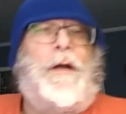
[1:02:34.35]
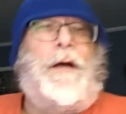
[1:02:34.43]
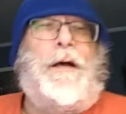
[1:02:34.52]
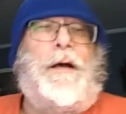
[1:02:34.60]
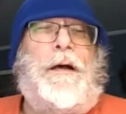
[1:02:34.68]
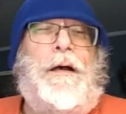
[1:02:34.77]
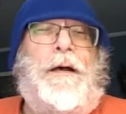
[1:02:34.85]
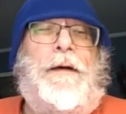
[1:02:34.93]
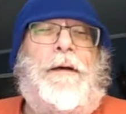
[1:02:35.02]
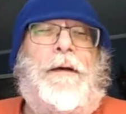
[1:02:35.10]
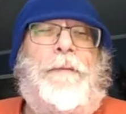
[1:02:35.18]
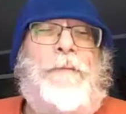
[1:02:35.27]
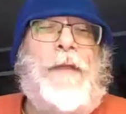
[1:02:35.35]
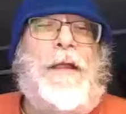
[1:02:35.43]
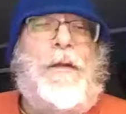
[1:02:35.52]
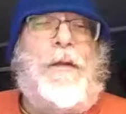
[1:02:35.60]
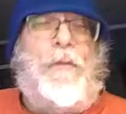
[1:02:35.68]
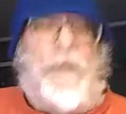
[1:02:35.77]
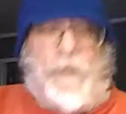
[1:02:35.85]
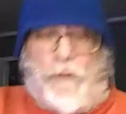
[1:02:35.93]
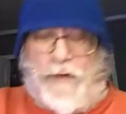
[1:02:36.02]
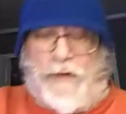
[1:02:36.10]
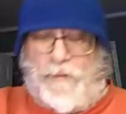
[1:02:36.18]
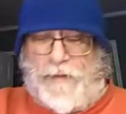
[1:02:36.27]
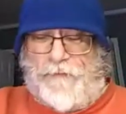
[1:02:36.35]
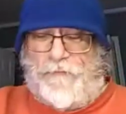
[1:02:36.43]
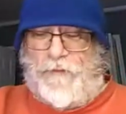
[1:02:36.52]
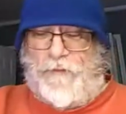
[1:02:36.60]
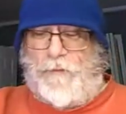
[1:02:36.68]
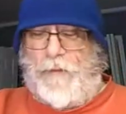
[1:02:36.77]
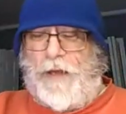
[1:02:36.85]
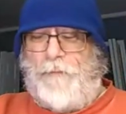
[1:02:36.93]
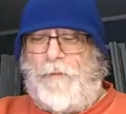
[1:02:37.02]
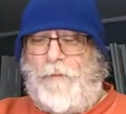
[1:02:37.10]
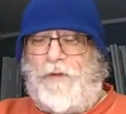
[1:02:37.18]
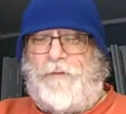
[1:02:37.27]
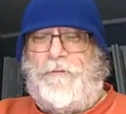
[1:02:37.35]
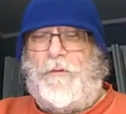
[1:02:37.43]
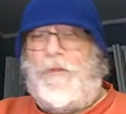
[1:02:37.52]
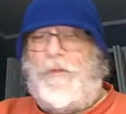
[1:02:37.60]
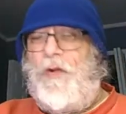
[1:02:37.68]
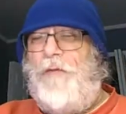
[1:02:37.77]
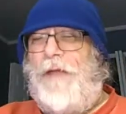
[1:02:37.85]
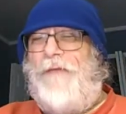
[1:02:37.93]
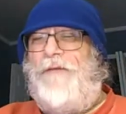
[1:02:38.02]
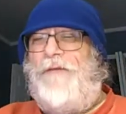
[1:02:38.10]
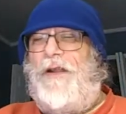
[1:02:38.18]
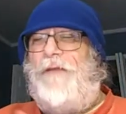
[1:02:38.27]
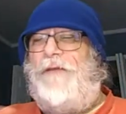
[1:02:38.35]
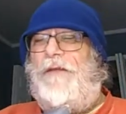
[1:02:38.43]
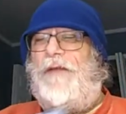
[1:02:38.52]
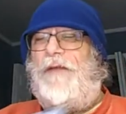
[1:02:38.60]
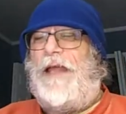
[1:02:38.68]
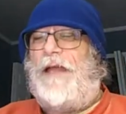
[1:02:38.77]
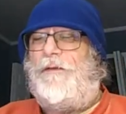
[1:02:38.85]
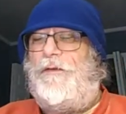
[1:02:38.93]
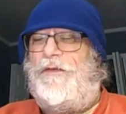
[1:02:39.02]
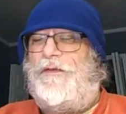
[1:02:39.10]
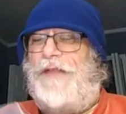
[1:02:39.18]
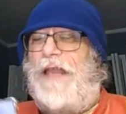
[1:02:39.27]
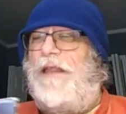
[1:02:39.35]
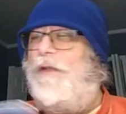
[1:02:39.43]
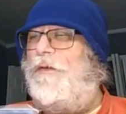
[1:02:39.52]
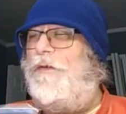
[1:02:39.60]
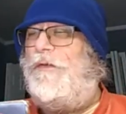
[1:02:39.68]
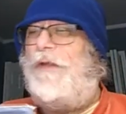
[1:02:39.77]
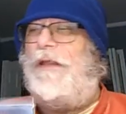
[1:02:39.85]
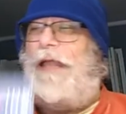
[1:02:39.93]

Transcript: um, with one of my utmost, two of my very favorite actors, Danny Huston